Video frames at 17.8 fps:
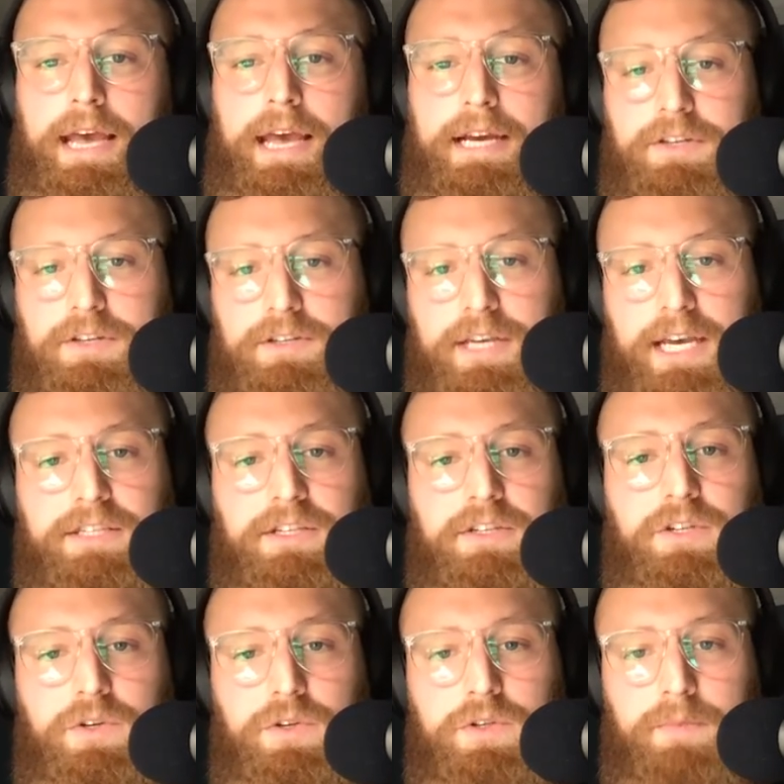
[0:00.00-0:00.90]

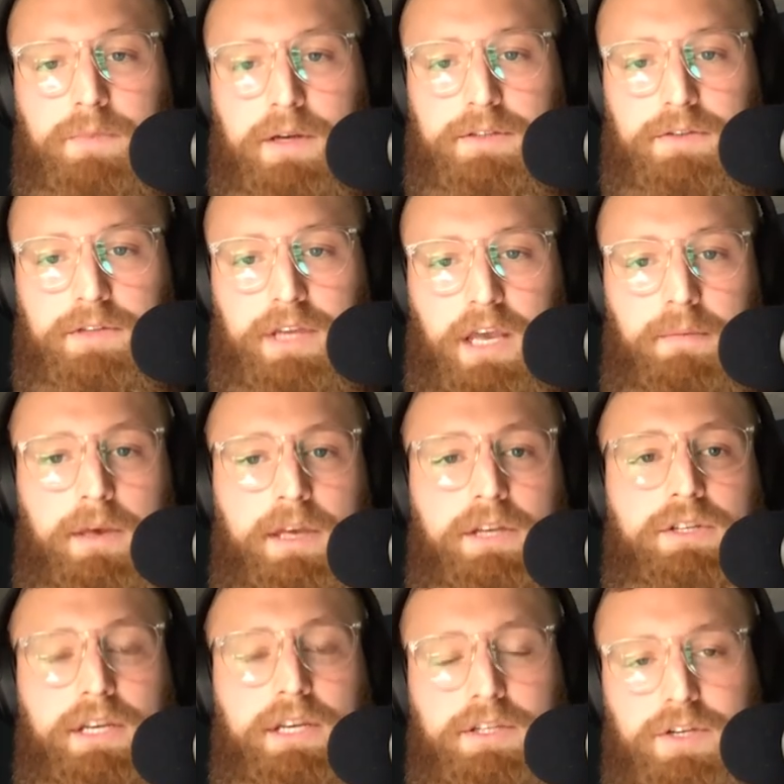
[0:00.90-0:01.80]
Exercise-induced muscle
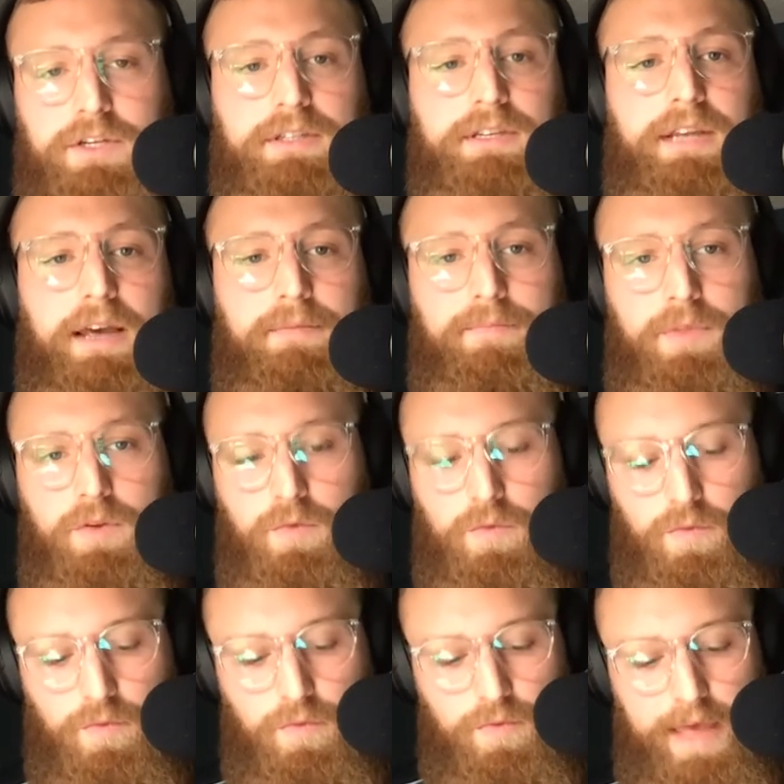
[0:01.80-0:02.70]
damage is just
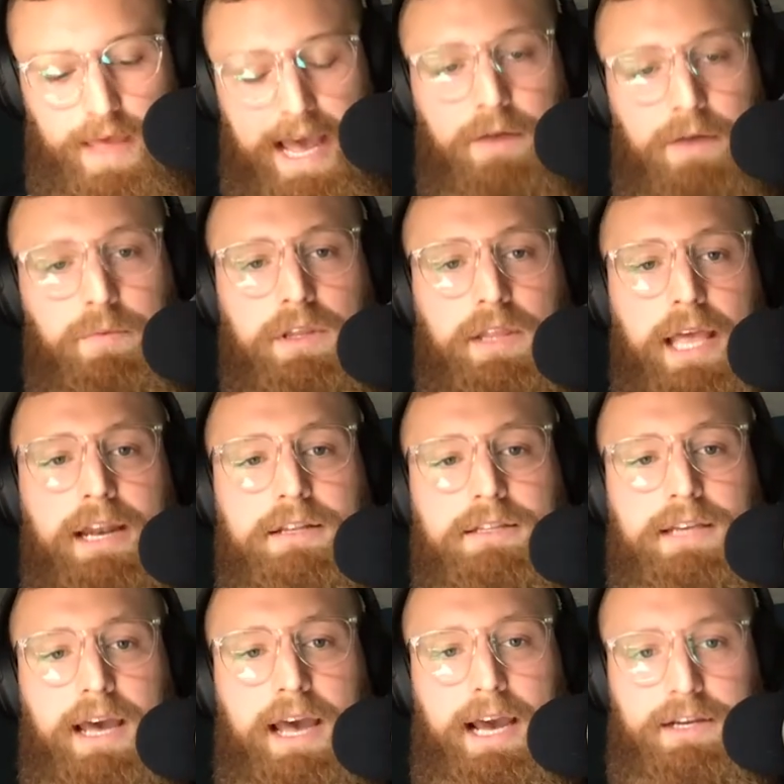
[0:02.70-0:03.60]
that
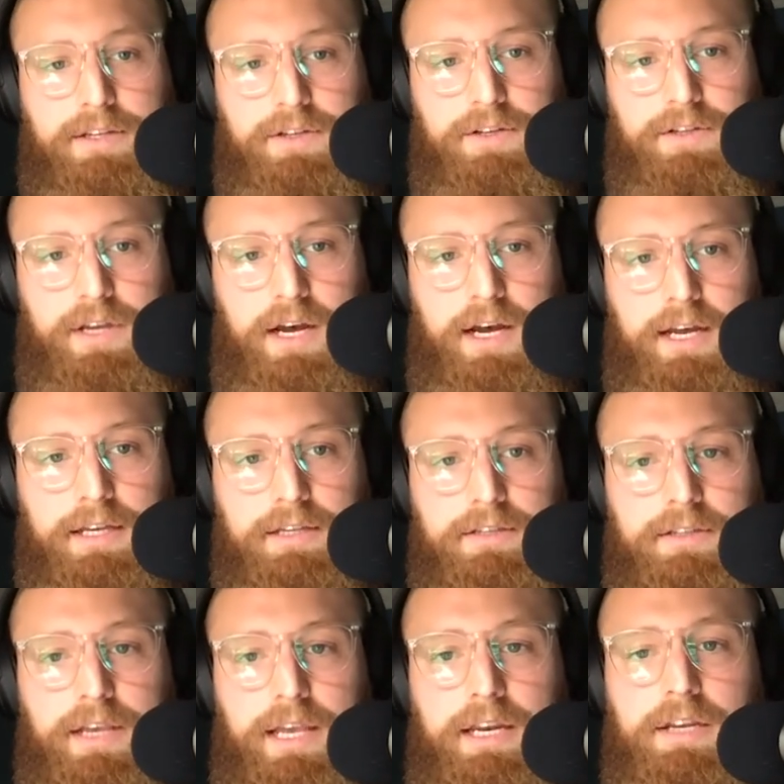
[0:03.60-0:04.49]
related to
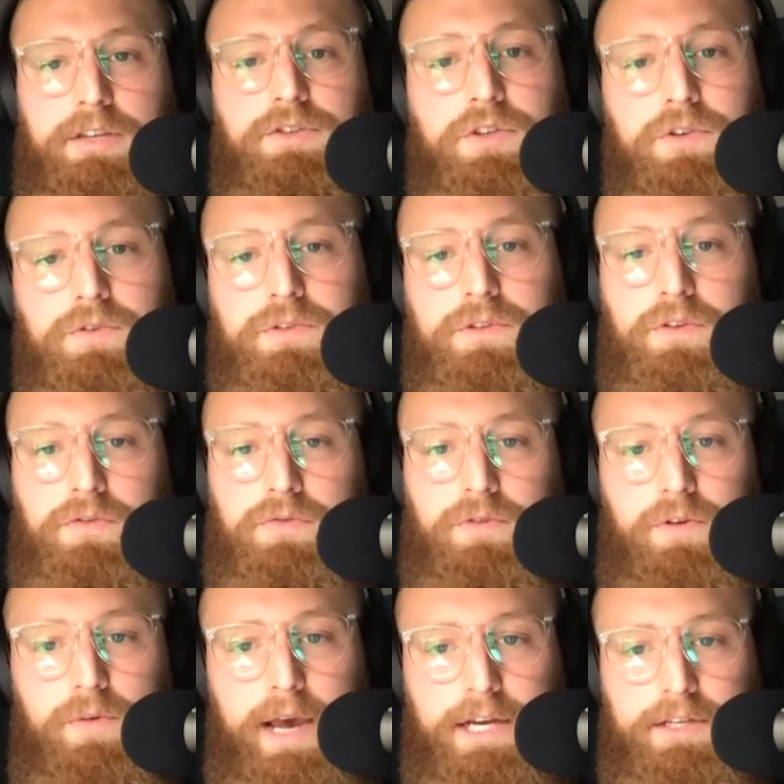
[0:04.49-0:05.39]
exercise and induced
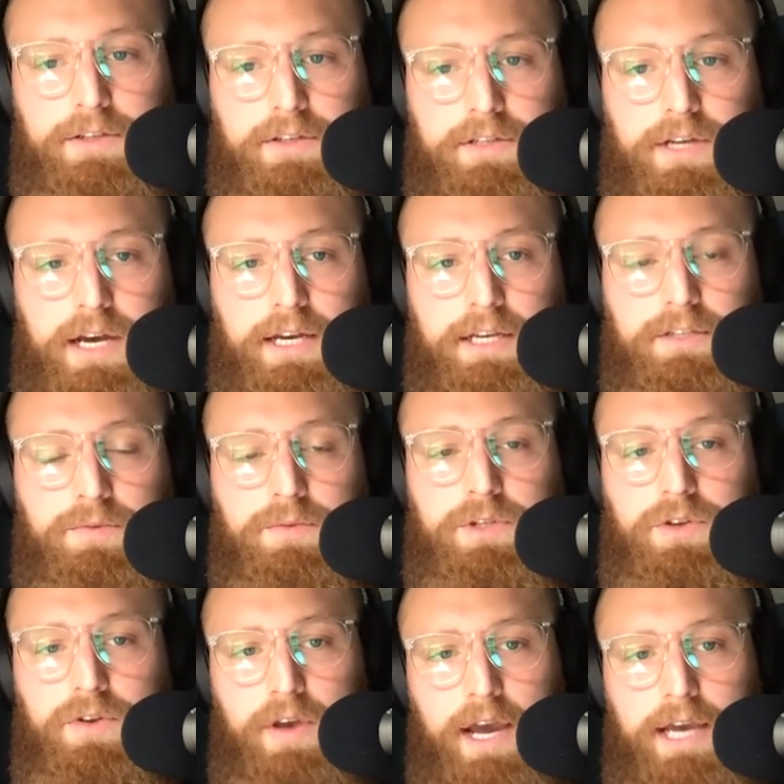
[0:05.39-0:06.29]
through exercise,
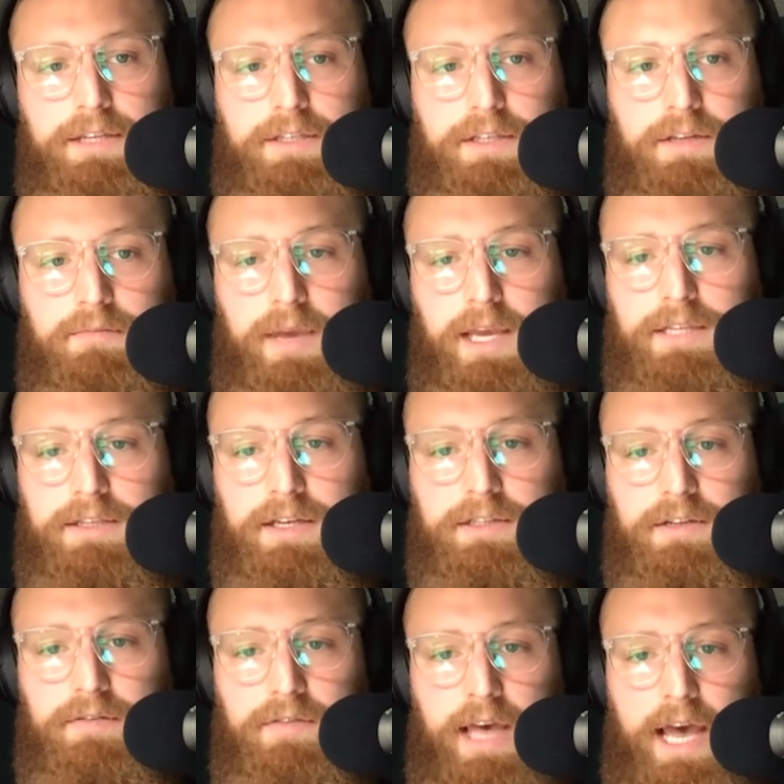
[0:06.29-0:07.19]
which you guys could make
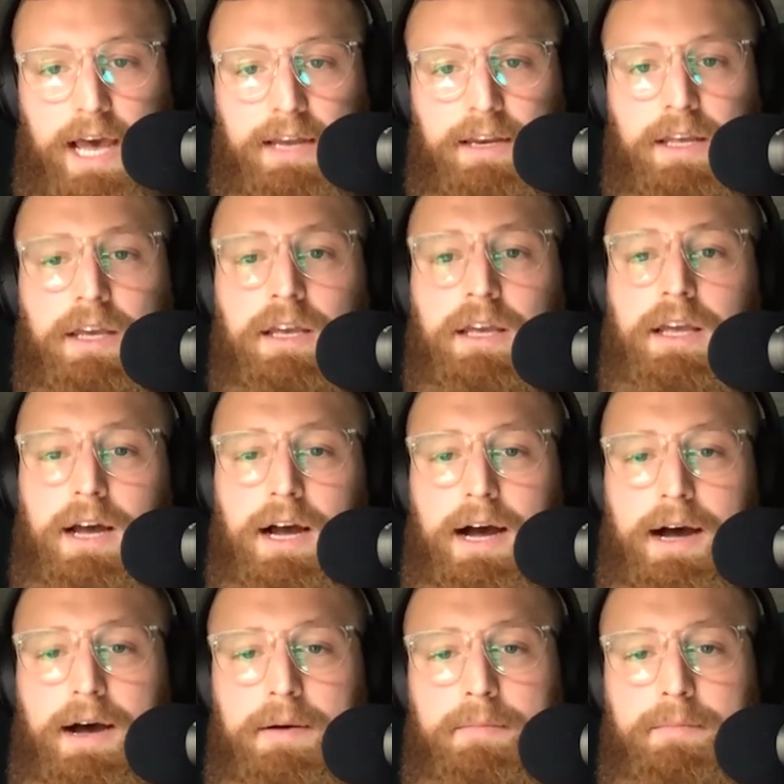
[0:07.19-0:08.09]
sense of that.
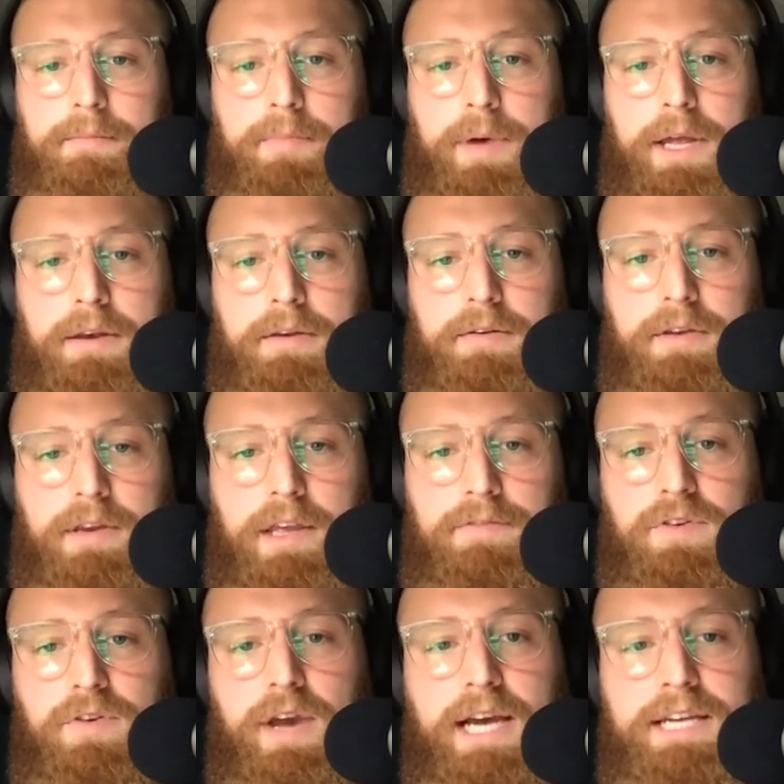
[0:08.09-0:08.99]
But
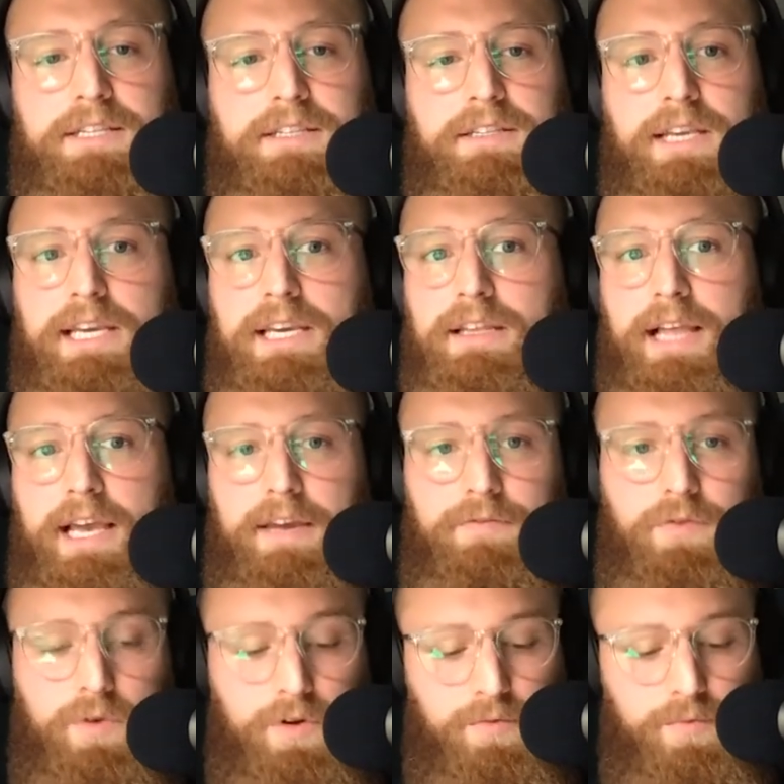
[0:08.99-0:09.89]
if you guys see, like
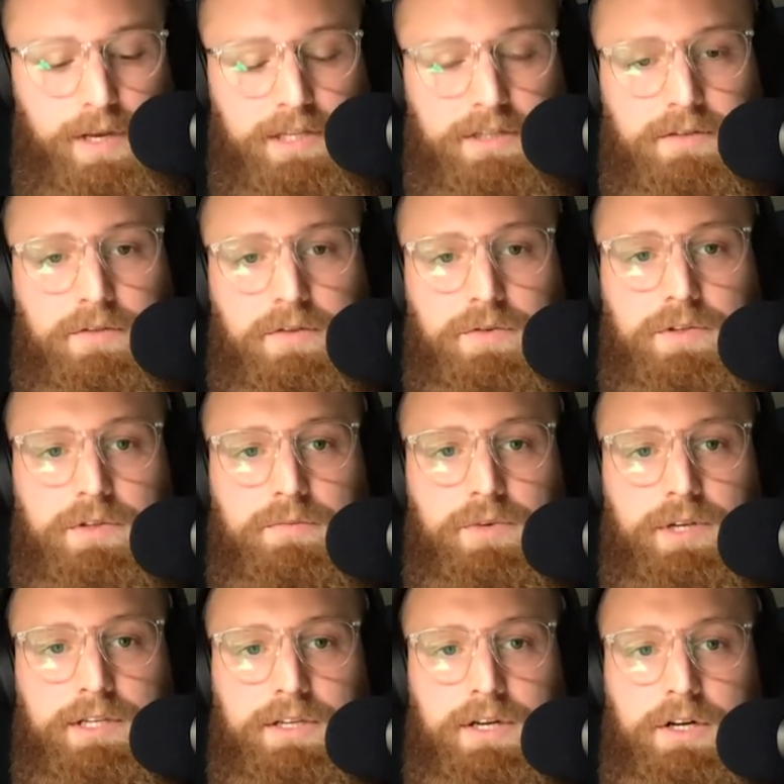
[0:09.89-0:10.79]
if we were to read through
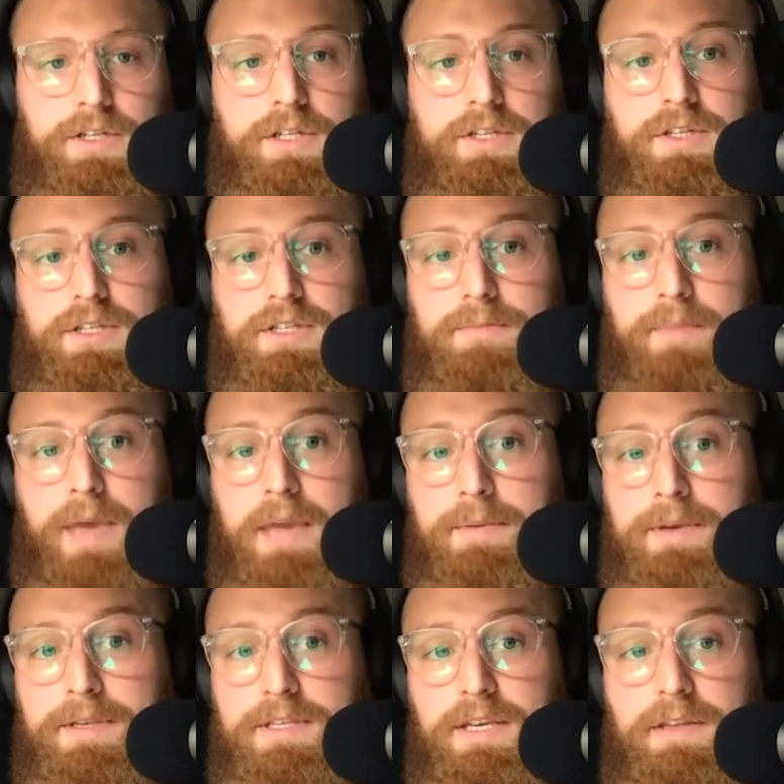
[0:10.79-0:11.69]
some research and just
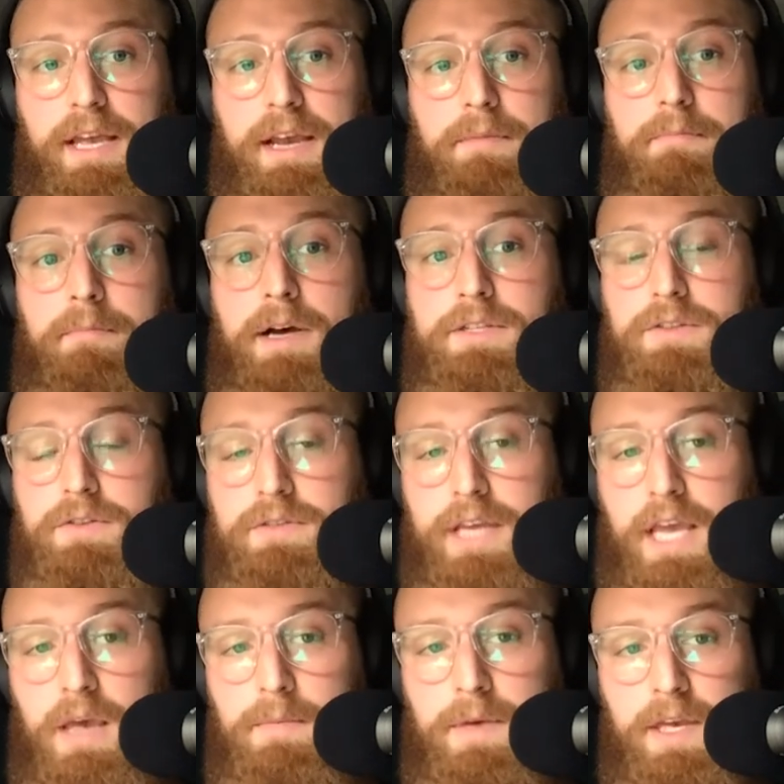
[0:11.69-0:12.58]
maybe see like muscle
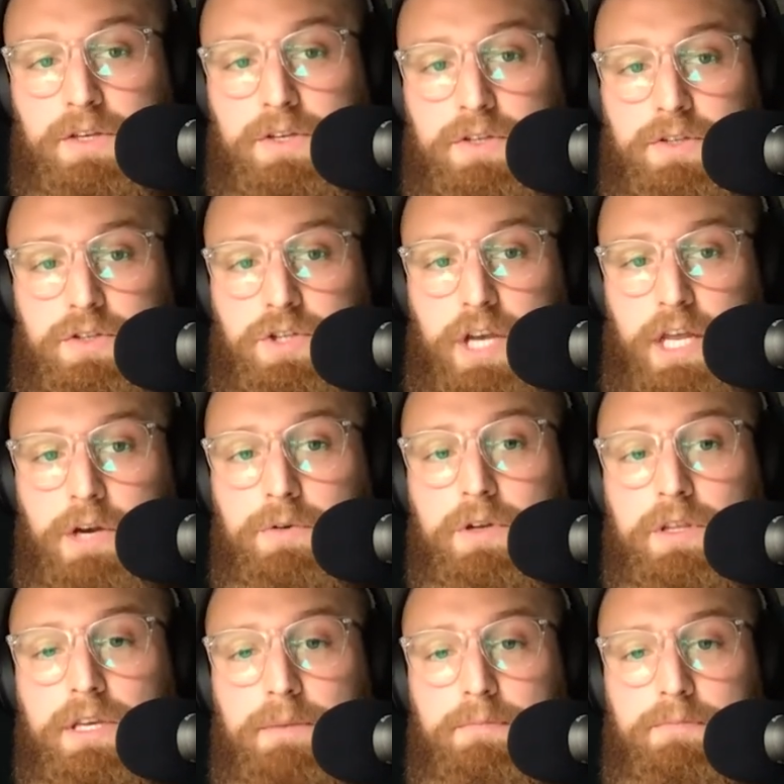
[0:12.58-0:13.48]
damage
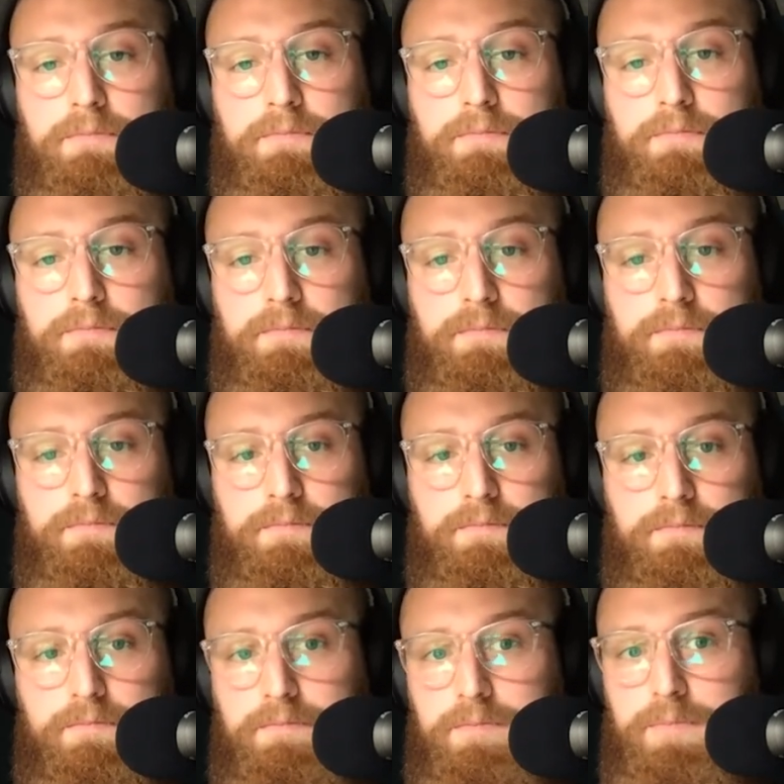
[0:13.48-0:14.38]
generally
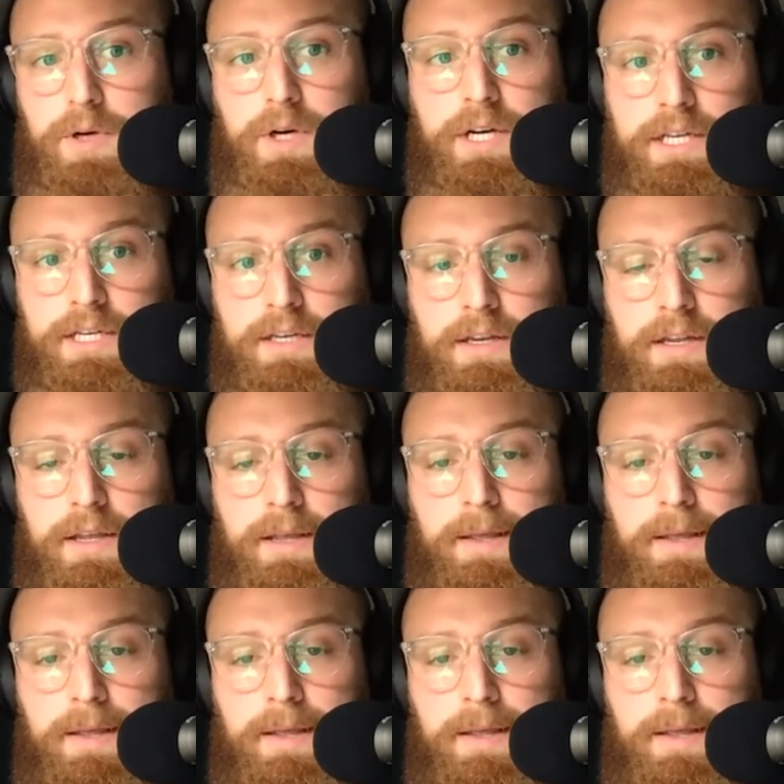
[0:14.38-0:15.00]
put,